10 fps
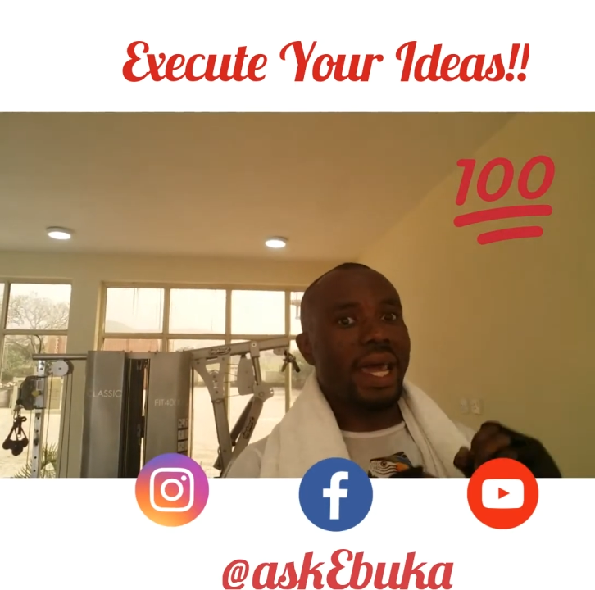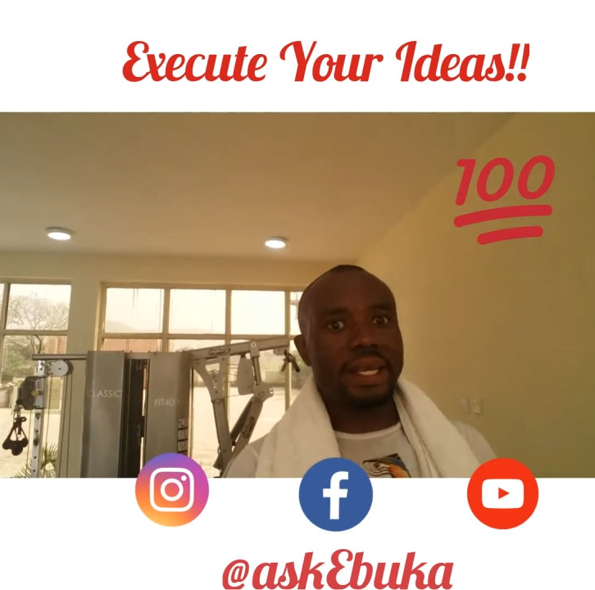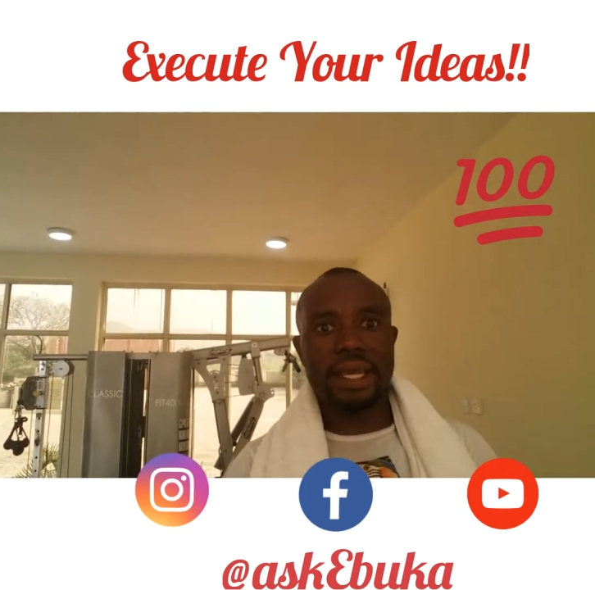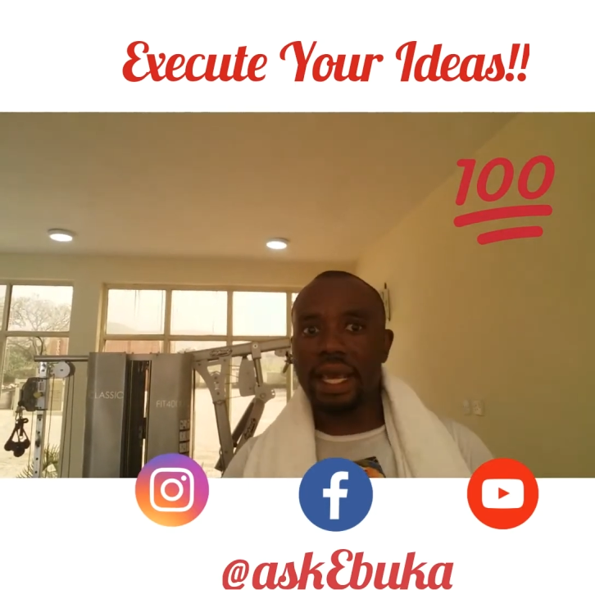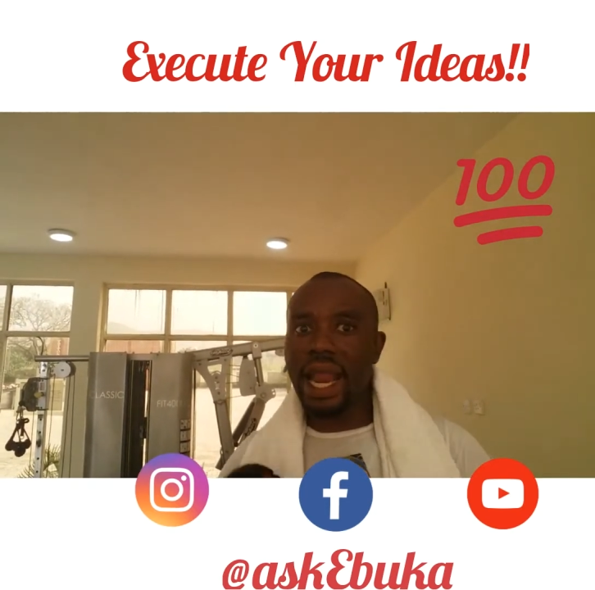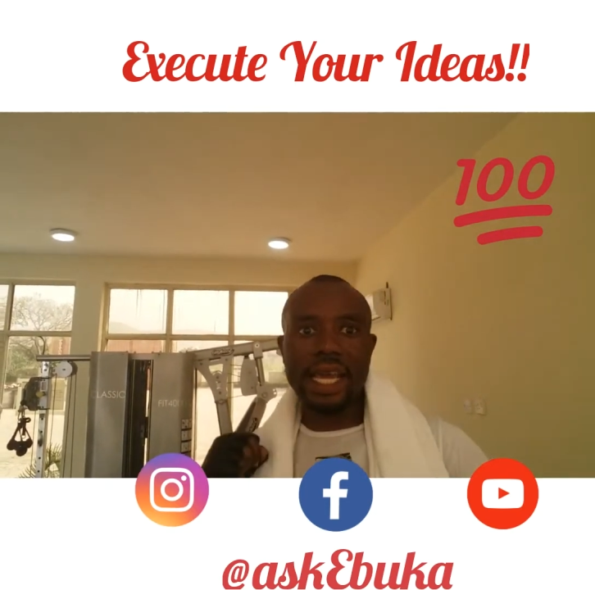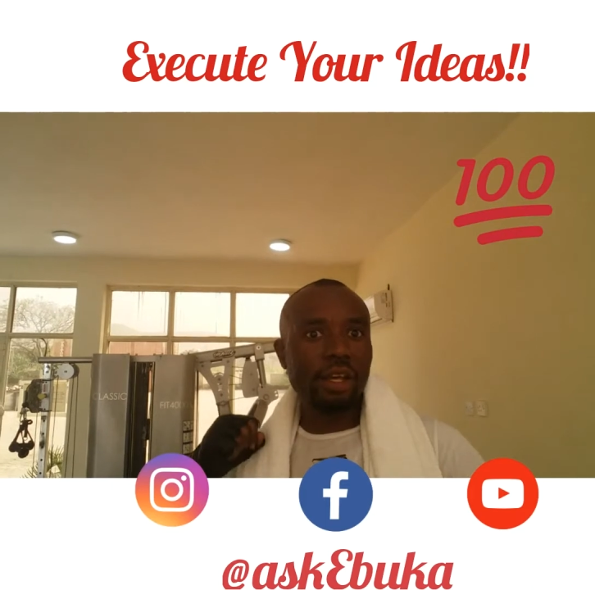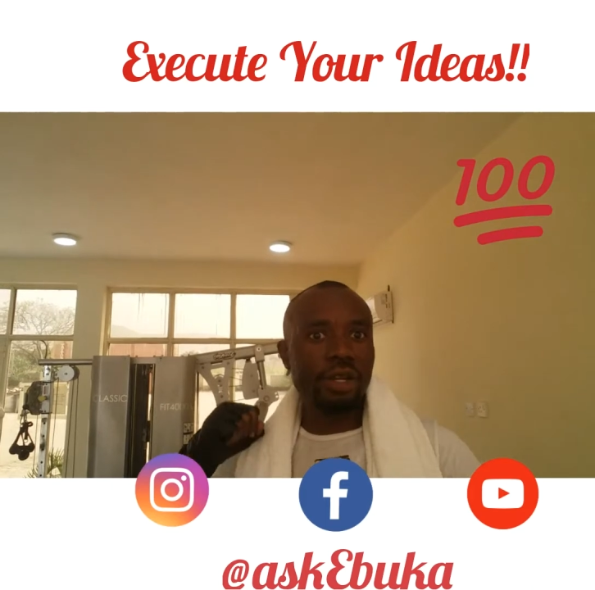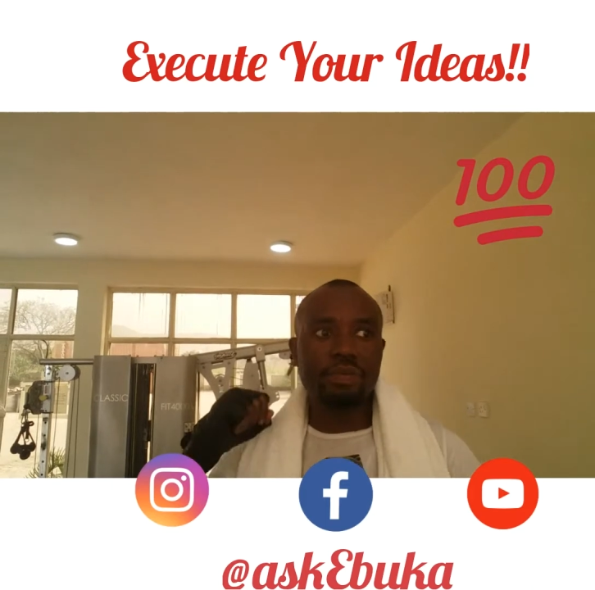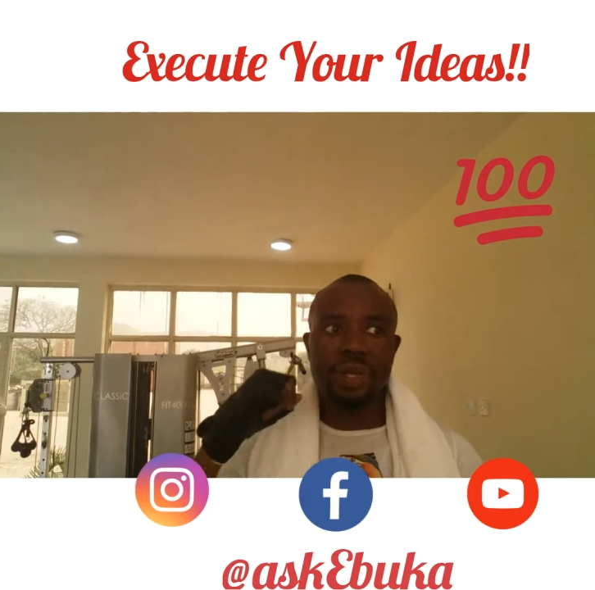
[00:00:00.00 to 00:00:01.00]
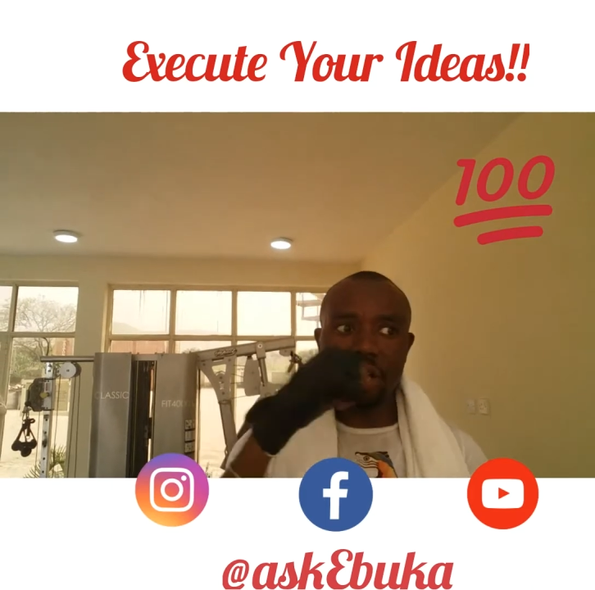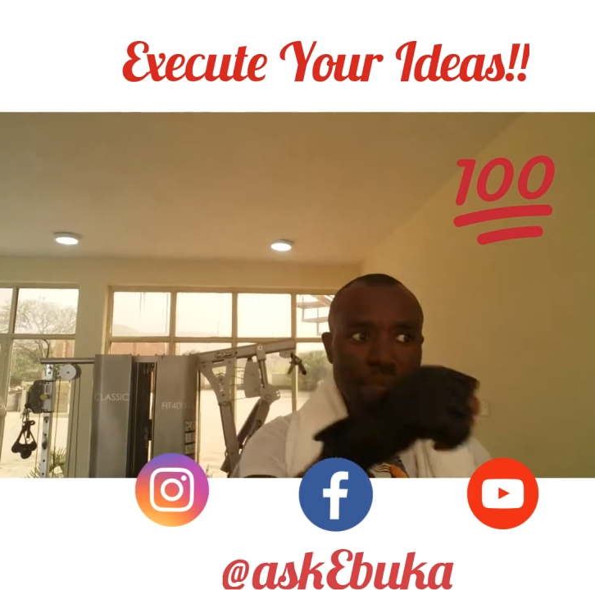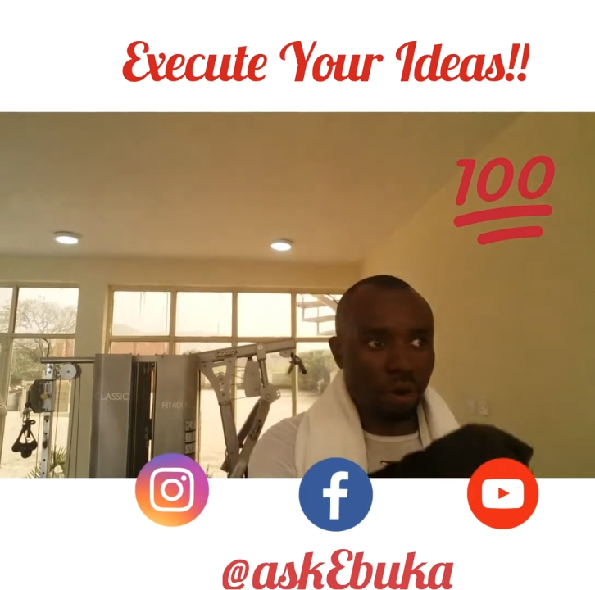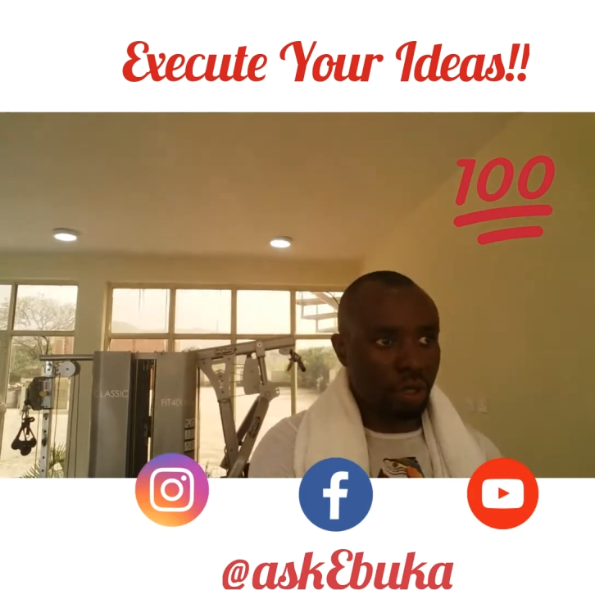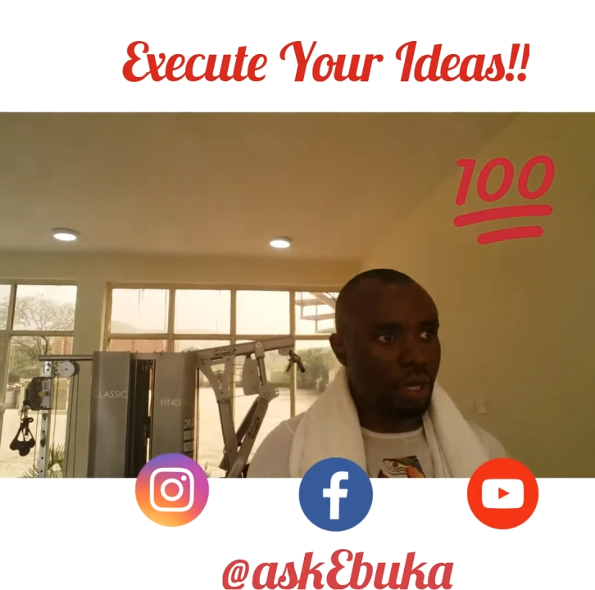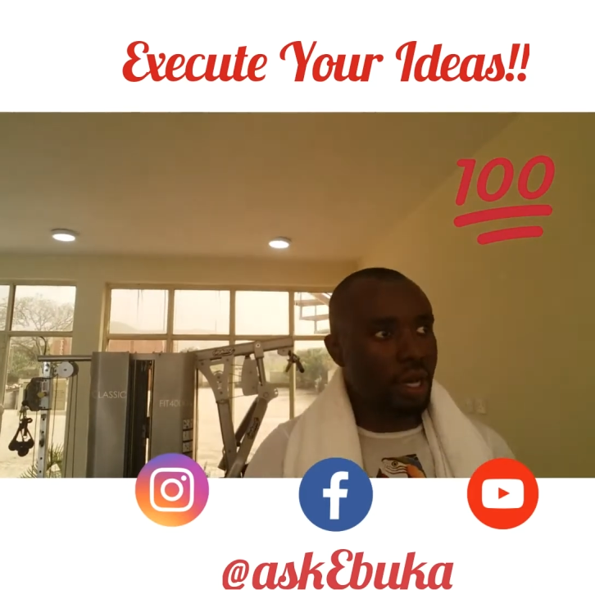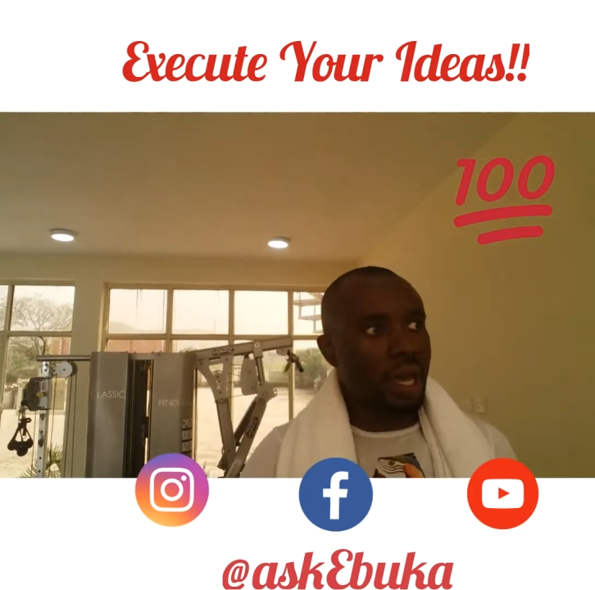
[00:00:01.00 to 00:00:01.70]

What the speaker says: idea likely on the billboard,